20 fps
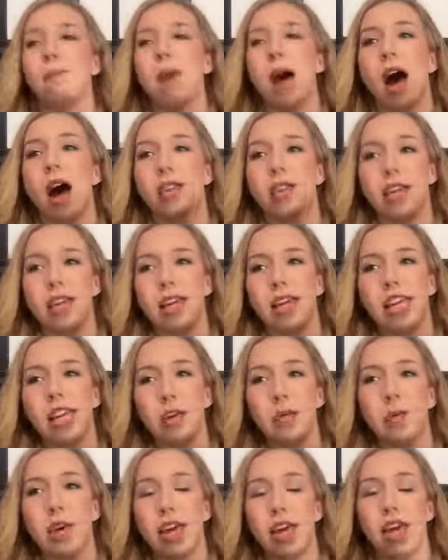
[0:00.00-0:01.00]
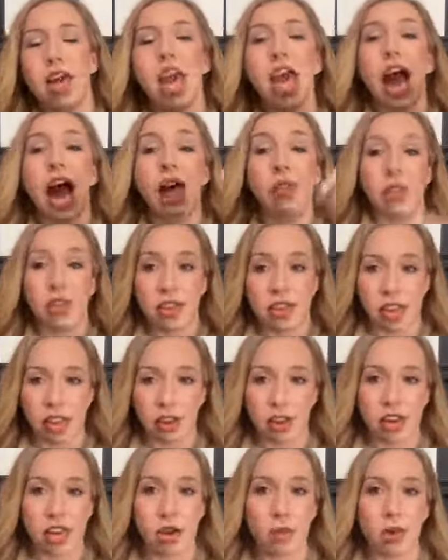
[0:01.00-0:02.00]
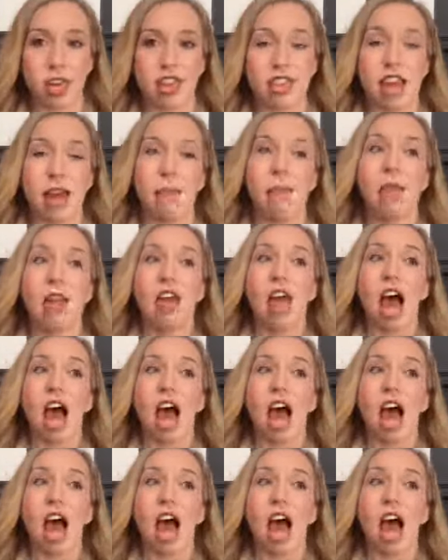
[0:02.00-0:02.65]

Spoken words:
on like a key ring, and then carry it with them.